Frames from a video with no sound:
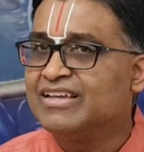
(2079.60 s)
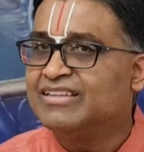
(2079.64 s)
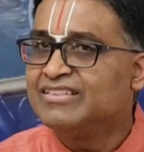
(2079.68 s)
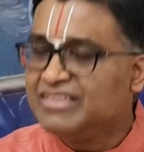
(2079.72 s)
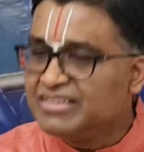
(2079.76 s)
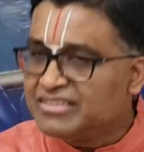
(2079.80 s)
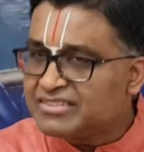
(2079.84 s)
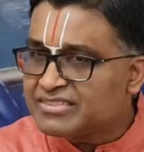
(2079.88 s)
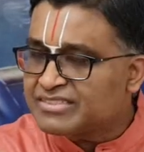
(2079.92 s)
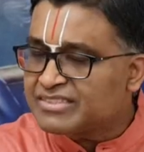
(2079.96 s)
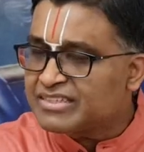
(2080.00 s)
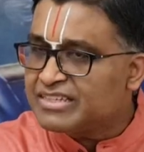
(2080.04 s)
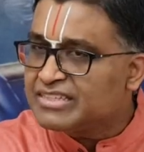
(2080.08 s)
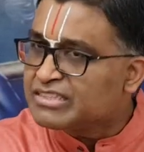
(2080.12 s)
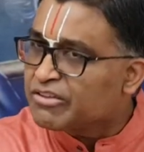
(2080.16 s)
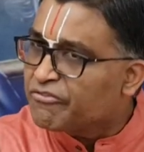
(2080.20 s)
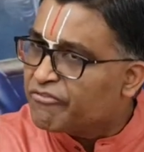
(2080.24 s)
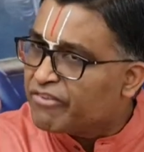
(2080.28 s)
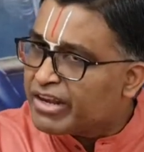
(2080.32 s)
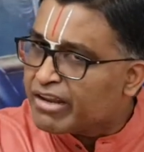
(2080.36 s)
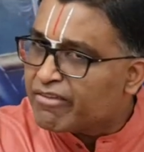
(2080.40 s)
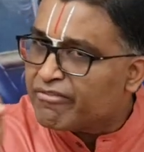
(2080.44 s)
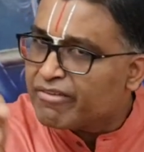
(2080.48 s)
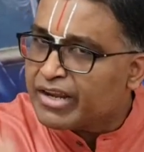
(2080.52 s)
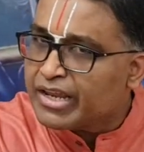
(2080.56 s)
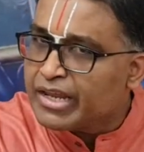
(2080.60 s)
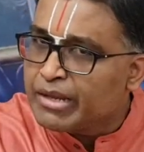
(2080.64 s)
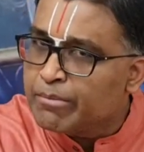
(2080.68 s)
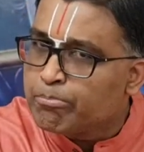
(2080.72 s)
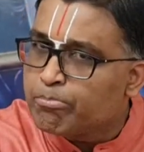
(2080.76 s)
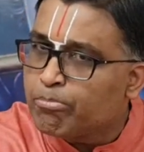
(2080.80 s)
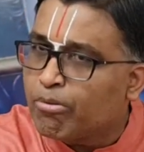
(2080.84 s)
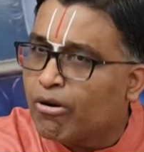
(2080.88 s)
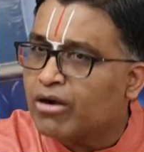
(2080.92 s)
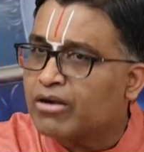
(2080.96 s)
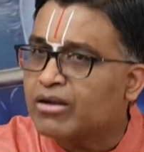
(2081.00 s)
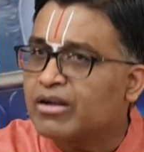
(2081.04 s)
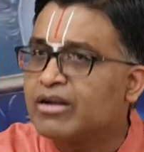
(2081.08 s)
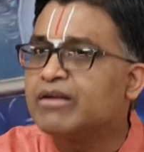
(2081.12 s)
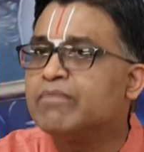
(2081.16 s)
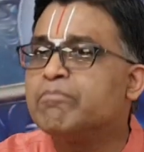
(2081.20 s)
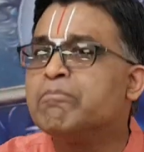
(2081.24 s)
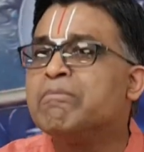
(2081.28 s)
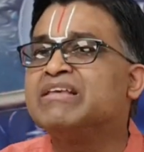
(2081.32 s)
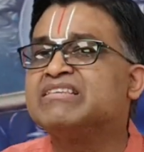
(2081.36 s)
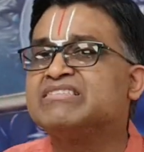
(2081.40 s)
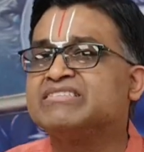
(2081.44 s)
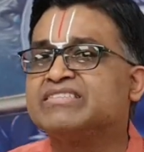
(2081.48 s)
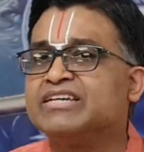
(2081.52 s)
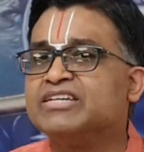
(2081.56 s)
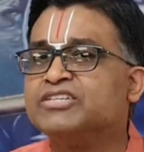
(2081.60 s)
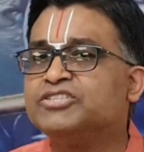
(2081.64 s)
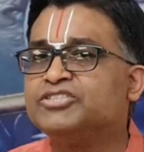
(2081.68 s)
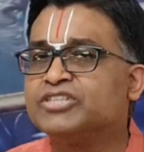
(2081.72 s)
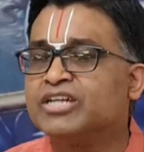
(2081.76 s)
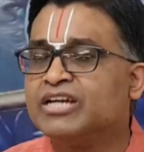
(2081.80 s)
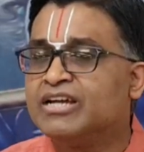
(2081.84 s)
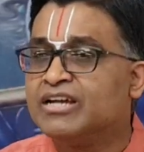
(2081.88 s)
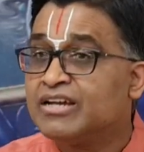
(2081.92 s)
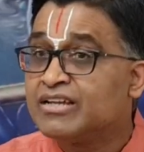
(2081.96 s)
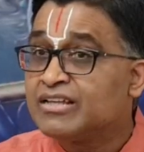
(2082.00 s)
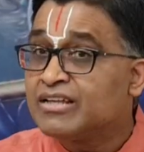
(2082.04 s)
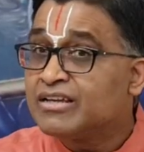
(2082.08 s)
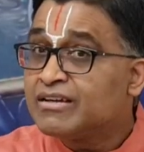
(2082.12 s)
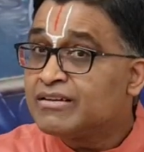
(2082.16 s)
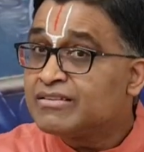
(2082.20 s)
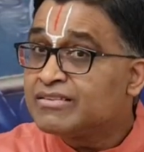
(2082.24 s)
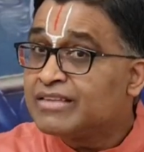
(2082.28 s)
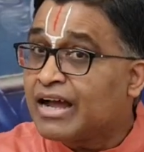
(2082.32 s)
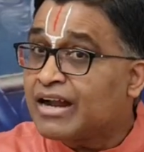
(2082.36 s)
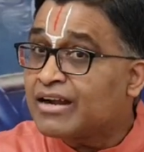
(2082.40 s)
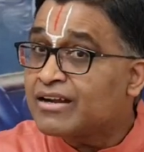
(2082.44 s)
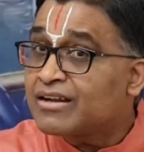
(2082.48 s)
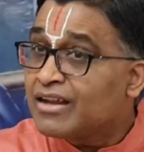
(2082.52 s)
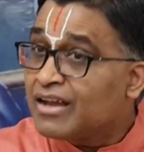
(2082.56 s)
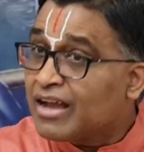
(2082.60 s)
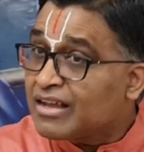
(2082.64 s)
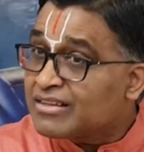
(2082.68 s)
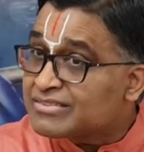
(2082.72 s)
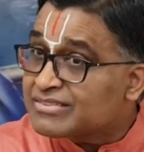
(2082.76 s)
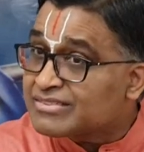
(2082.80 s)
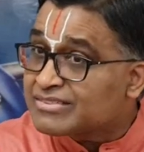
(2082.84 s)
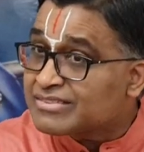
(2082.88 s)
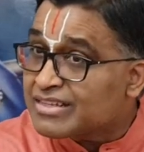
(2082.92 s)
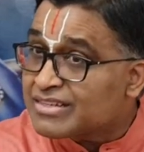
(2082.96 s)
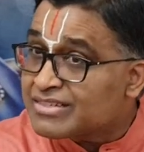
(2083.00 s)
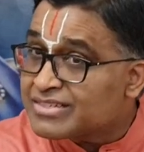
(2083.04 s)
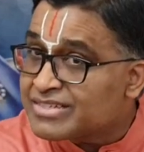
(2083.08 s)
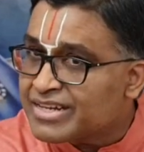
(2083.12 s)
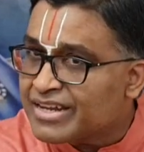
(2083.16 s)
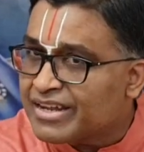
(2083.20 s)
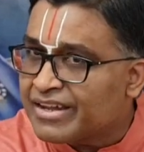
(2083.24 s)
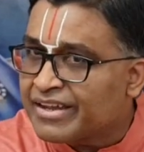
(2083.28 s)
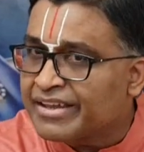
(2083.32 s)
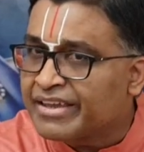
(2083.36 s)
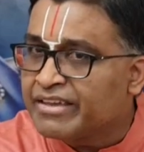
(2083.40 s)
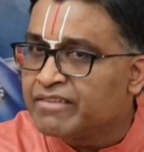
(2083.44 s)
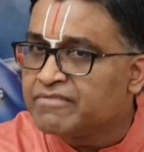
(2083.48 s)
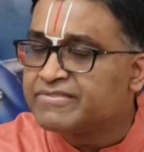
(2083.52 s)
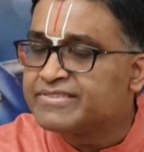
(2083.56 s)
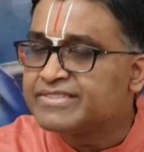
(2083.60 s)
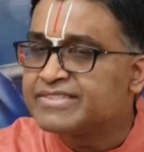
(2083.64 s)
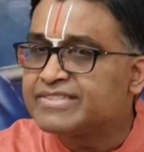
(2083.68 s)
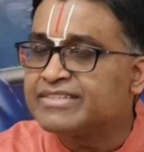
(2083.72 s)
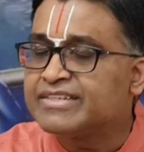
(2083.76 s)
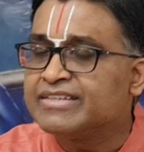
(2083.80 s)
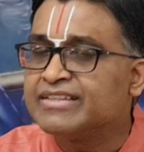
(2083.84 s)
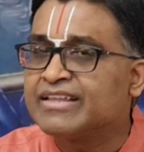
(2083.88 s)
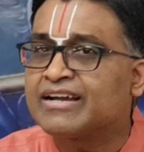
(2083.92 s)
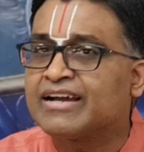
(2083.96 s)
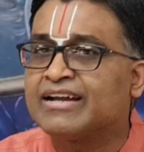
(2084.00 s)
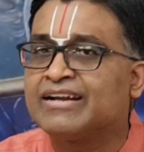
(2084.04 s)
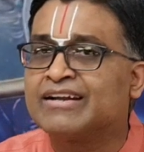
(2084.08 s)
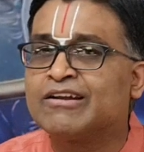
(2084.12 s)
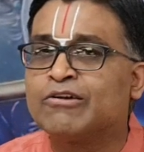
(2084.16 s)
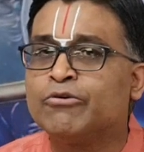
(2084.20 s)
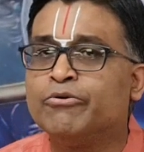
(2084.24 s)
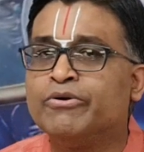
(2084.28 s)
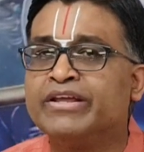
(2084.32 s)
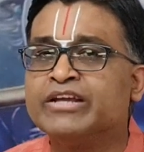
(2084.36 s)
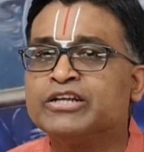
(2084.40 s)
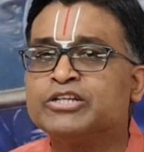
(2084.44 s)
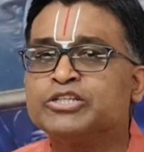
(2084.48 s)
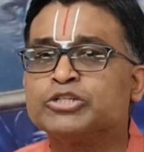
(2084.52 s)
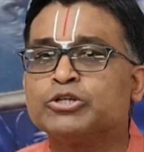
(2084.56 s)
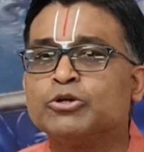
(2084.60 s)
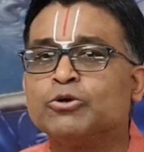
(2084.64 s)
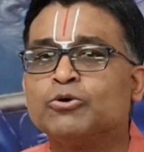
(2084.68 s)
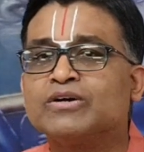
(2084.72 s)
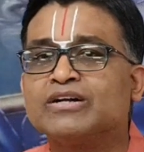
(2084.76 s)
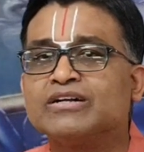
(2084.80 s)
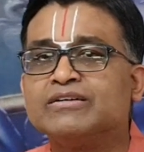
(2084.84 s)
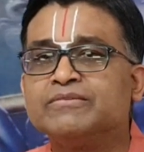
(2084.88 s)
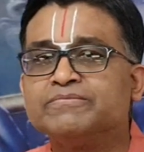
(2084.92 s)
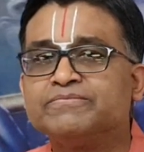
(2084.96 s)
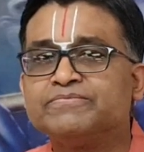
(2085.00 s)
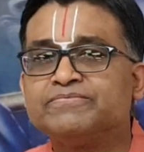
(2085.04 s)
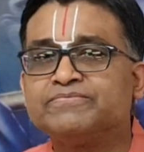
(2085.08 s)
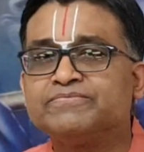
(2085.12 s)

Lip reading: This is a very, very important message that Sanjaya gives in the concluding shloka.